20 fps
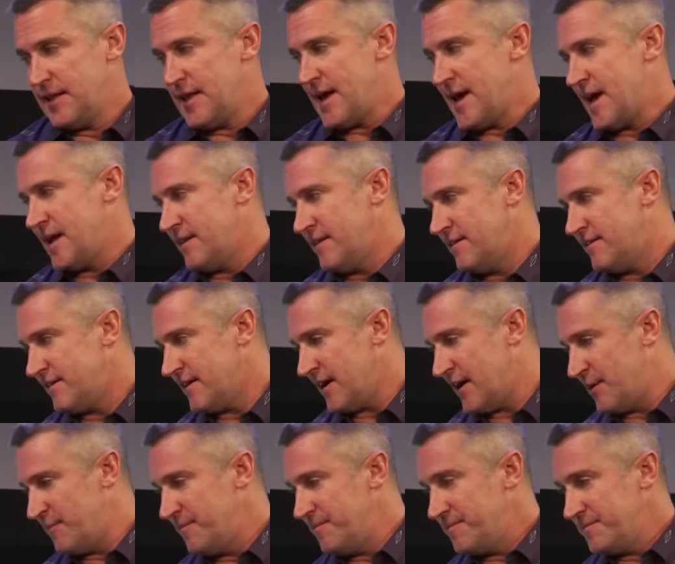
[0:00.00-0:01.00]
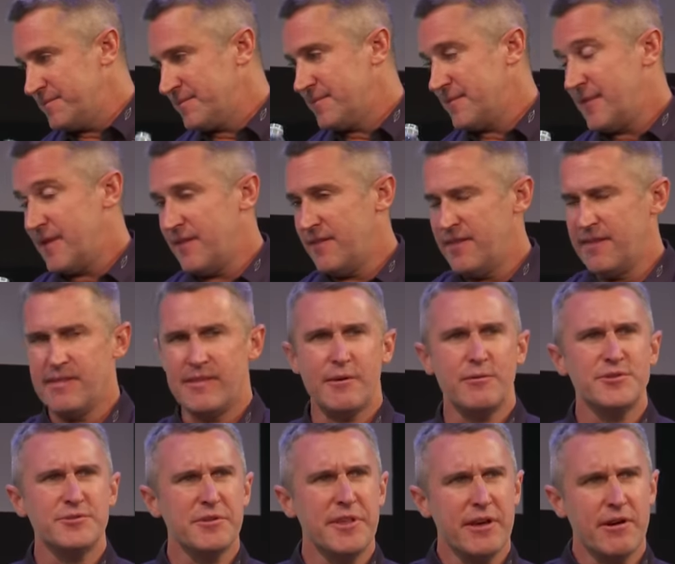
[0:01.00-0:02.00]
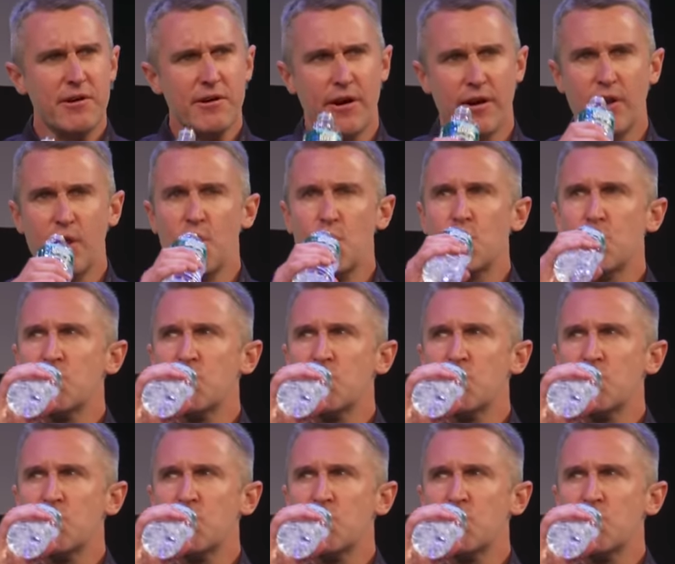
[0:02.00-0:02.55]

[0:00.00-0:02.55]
And um, that was really hard.